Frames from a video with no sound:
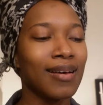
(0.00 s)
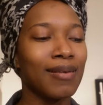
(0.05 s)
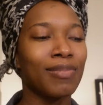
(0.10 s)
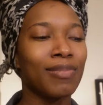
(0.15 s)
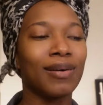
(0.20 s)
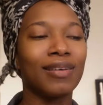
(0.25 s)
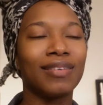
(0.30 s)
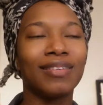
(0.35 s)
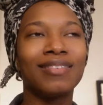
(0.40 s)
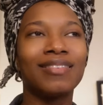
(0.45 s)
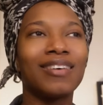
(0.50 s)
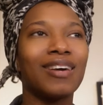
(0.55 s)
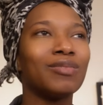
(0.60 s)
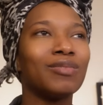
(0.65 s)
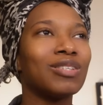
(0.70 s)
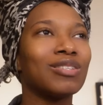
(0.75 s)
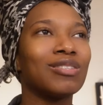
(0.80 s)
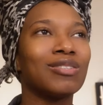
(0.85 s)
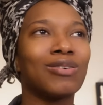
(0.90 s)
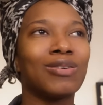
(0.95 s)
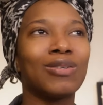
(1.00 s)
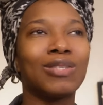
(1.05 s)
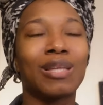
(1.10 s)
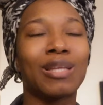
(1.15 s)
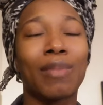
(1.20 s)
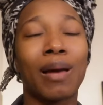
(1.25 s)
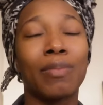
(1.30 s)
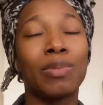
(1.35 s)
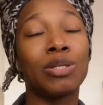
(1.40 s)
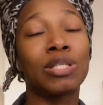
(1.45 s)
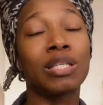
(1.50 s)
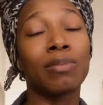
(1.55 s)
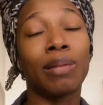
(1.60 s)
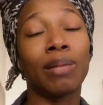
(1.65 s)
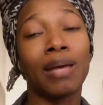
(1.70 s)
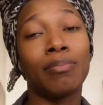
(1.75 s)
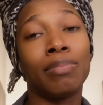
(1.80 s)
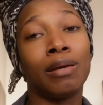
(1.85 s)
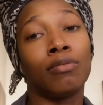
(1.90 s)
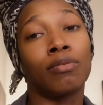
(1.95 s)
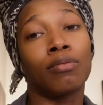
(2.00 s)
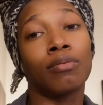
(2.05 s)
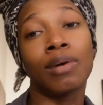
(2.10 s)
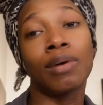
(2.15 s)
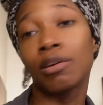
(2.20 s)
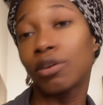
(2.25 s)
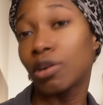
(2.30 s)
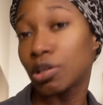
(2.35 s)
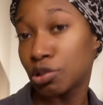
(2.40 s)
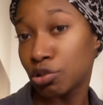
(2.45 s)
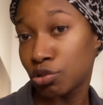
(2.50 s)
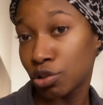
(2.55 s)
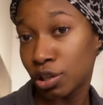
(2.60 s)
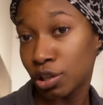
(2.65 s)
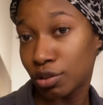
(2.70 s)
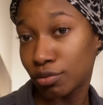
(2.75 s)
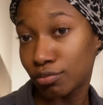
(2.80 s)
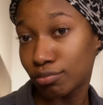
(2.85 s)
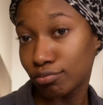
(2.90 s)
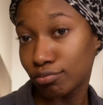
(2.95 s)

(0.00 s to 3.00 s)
but you know I'm just so used to my beauty supply being right across the street